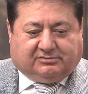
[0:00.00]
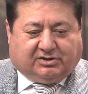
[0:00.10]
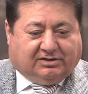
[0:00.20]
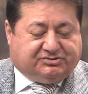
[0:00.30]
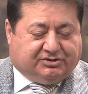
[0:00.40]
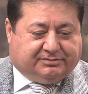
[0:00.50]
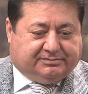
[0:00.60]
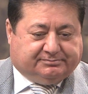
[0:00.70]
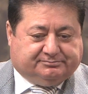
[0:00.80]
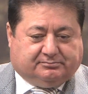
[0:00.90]

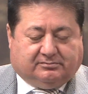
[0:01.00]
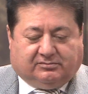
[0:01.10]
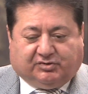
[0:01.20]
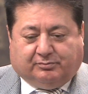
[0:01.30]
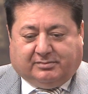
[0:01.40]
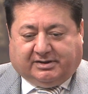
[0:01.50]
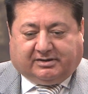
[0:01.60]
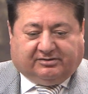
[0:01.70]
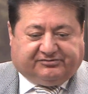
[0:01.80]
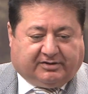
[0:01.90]
culture, to
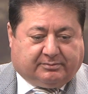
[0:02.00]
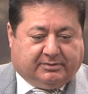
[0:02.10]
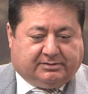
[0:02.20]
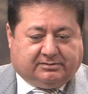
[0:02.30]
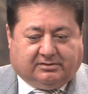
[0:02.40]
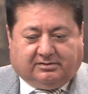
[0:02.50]
medical segment,